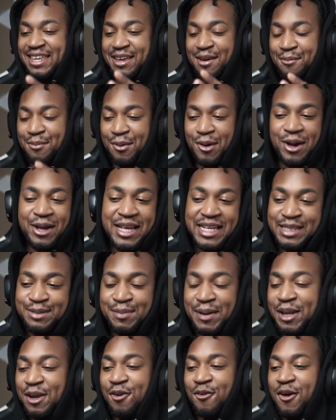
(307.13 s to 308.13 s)
Your boy has
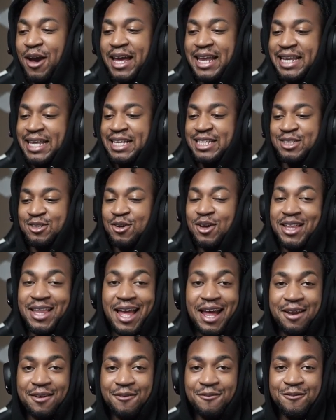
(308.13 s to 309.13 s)
been grinding, so a
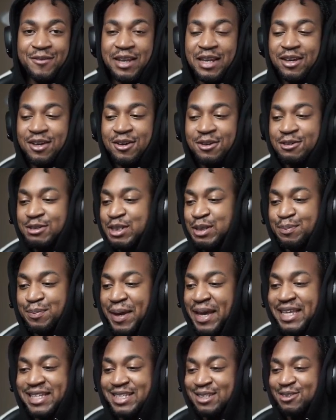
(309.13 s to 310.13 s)
lot of video
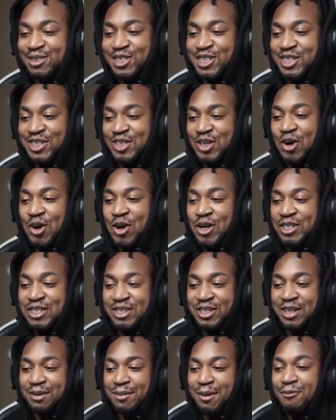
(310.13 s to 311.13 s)
space is just gone.
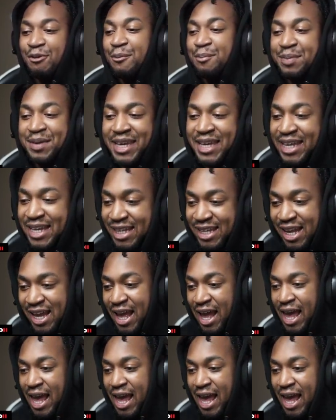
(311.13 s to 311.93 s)
So let me repeat.